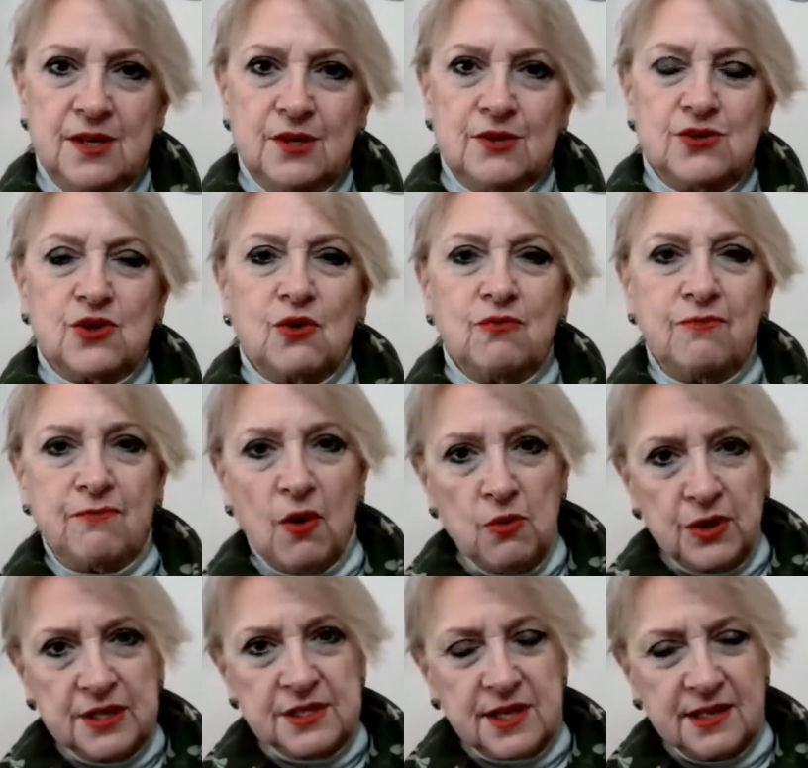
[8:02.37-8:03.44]
So
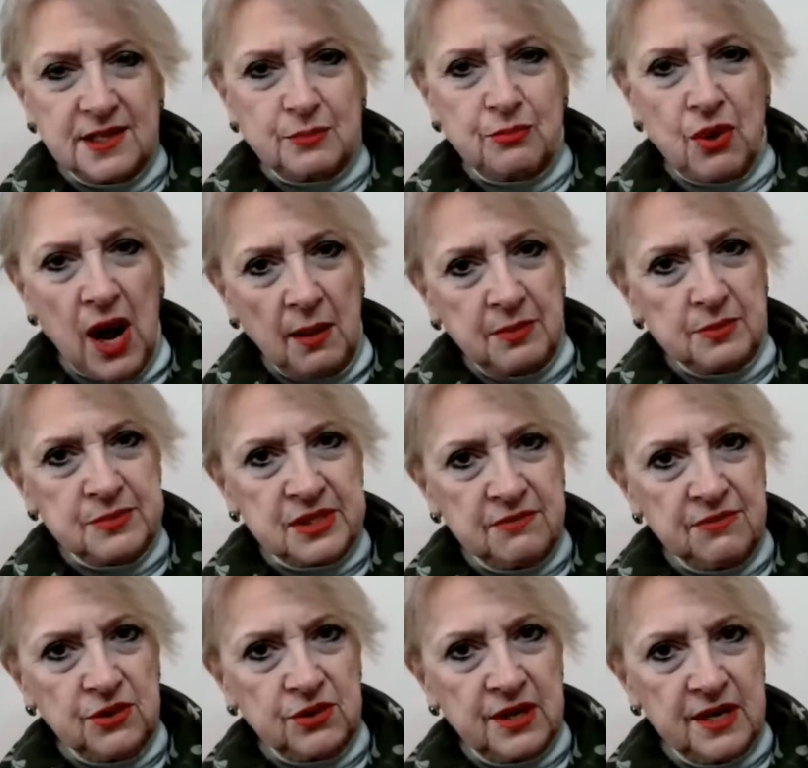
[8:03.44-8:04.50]
focus on the problems of
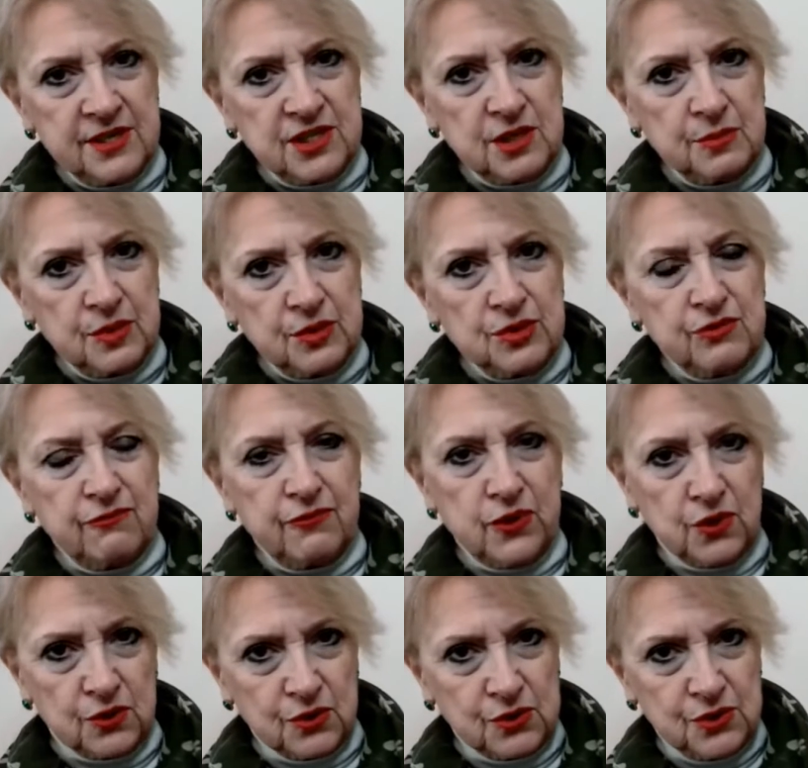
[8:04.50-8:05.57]
your customers
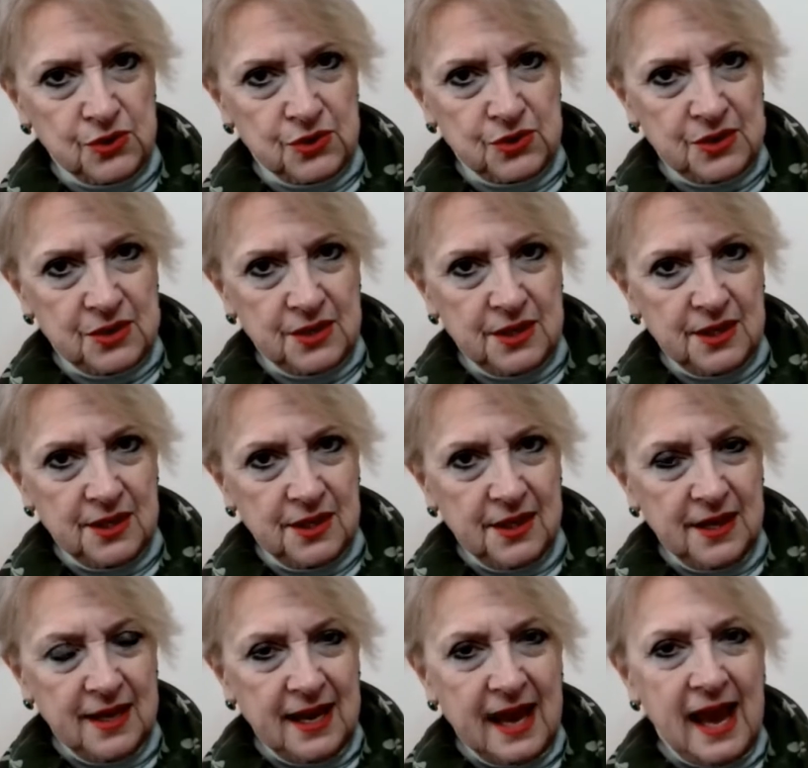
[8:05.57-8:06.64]
first,
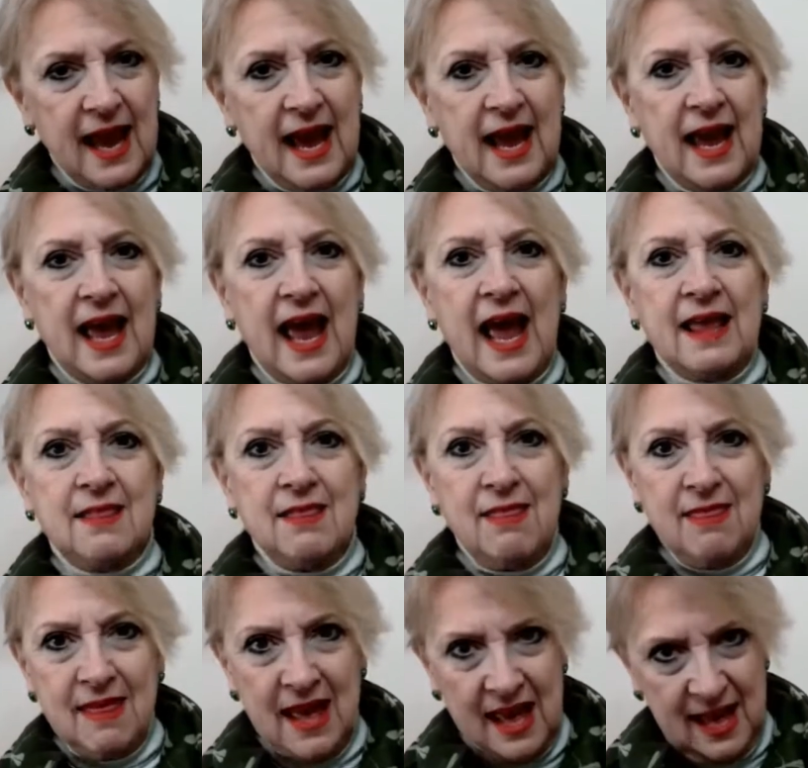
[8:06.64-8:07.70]

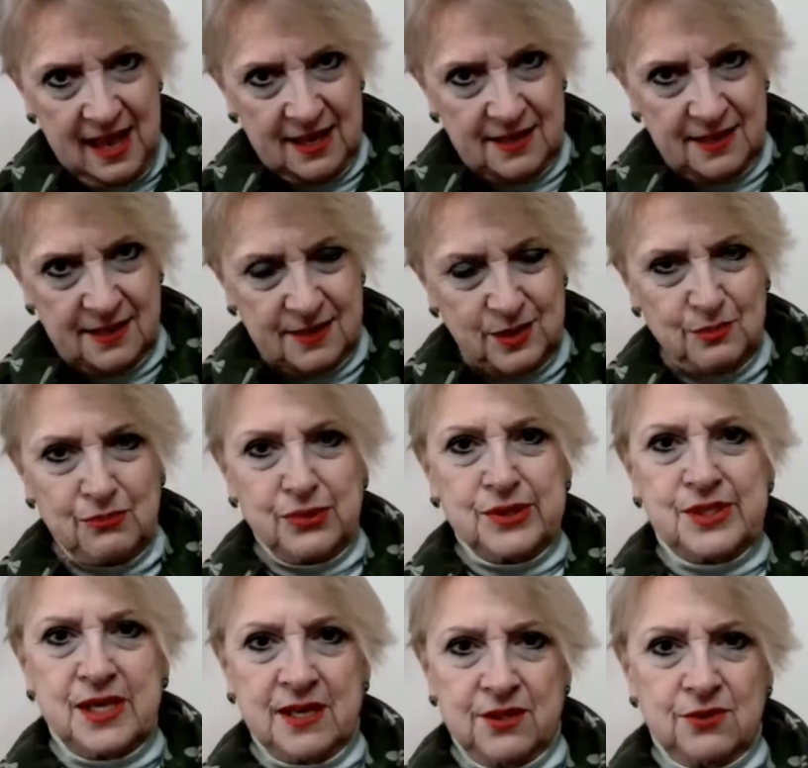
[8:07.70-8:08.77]
and then
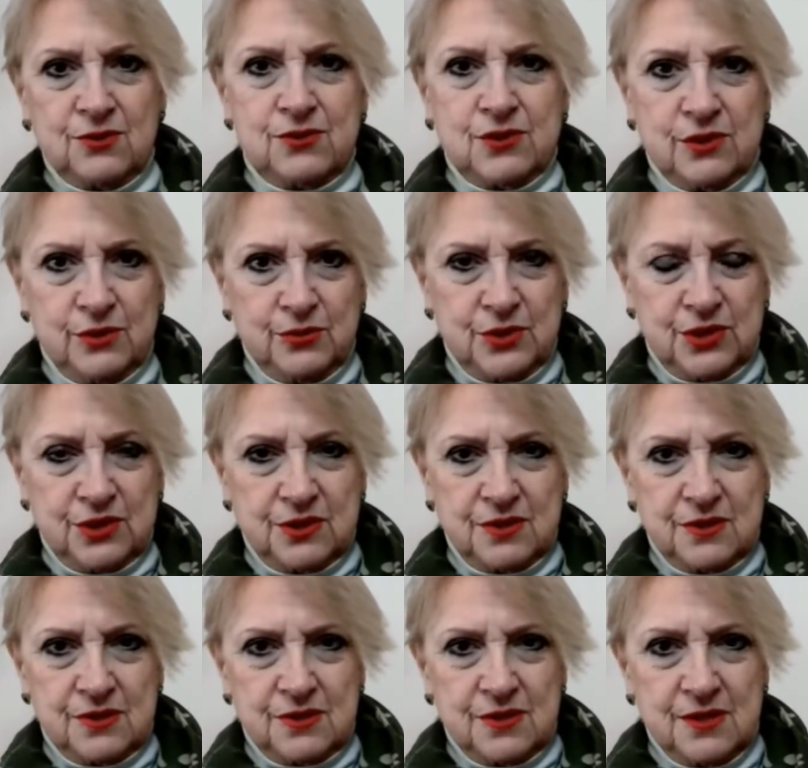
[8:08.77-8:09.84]
present your
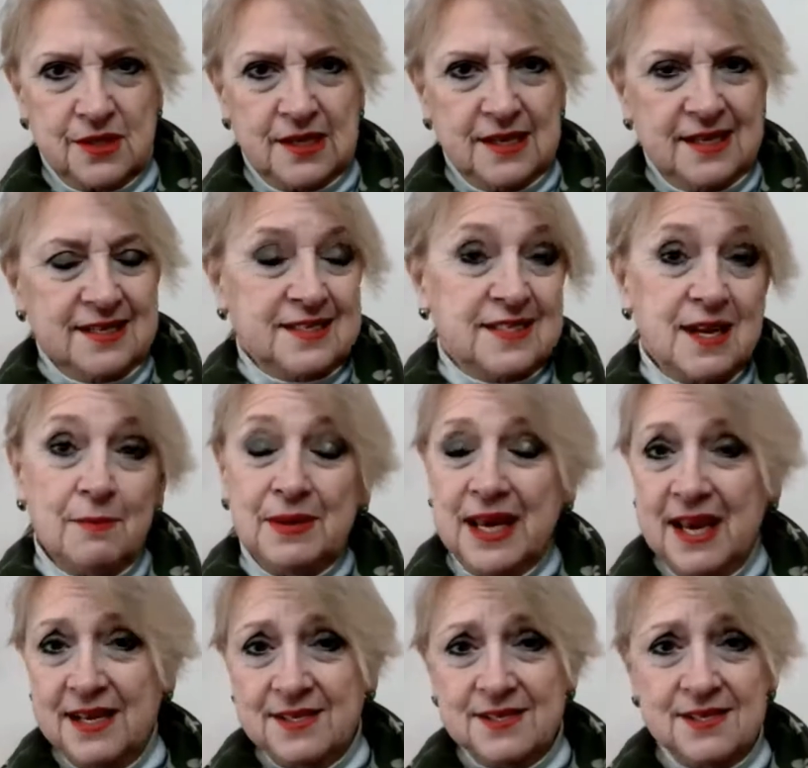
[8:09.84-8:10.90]
solutions. In some
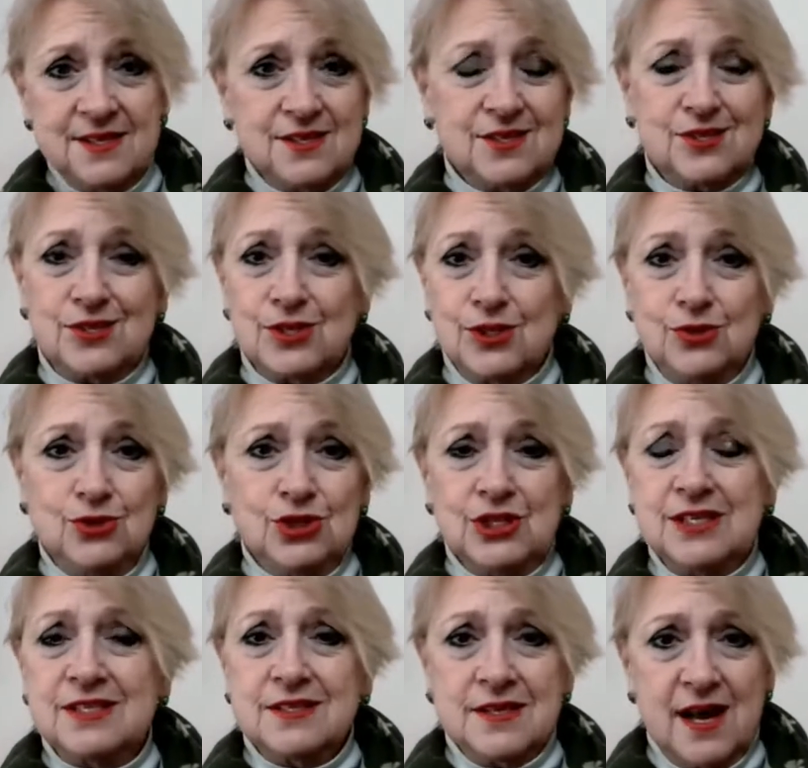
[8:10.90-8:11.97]
cases, the
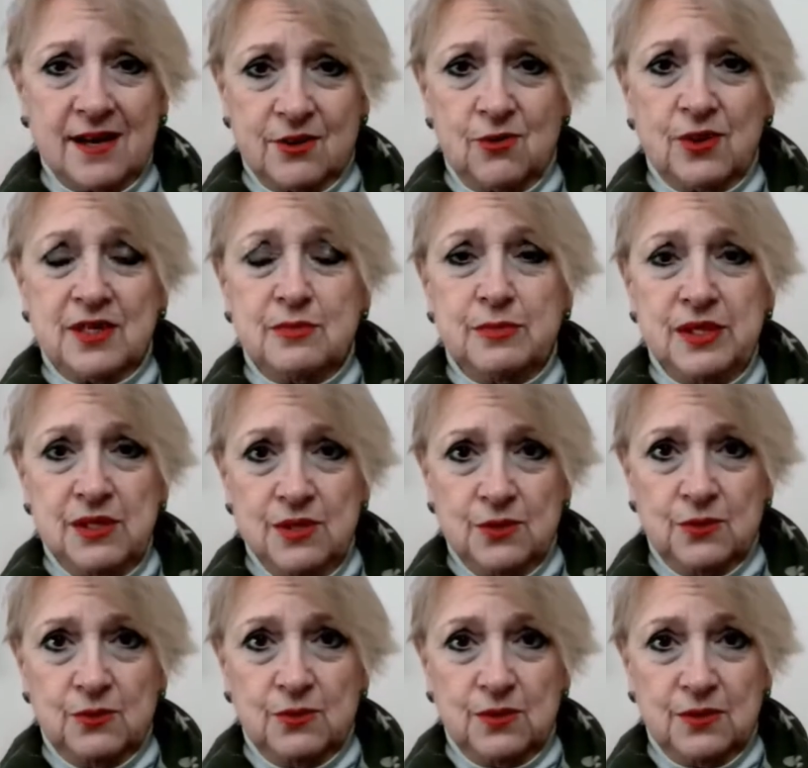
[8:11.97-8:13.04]
solution is not going to be
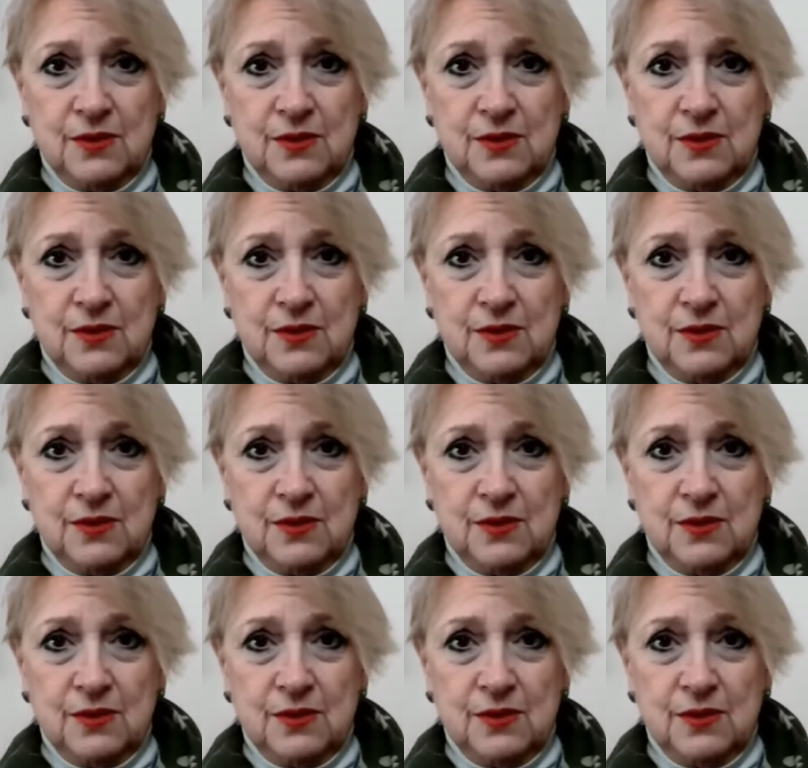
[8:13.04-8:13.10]
you.